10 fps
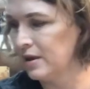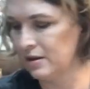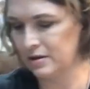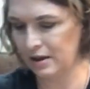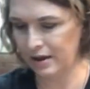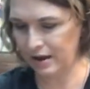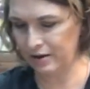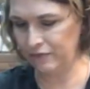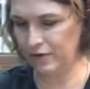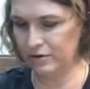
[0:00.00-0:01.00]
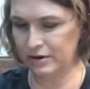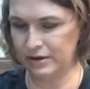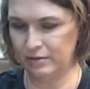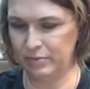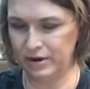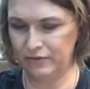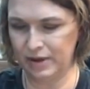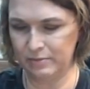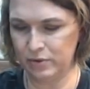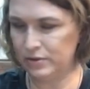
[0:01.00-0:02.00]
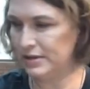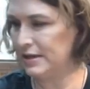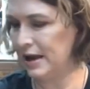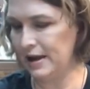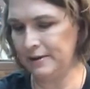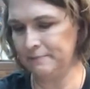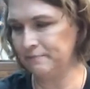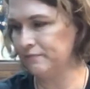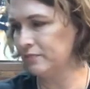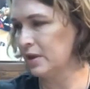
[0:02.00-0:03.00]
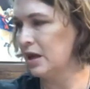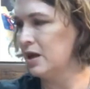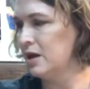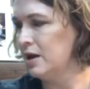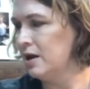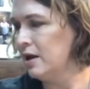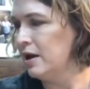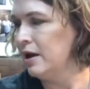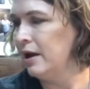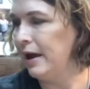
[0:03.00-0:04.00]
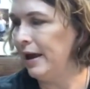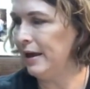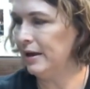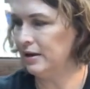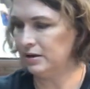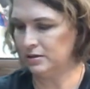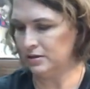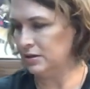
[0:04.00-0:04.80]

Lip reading: So I kind of felt a little butterfly mood today. And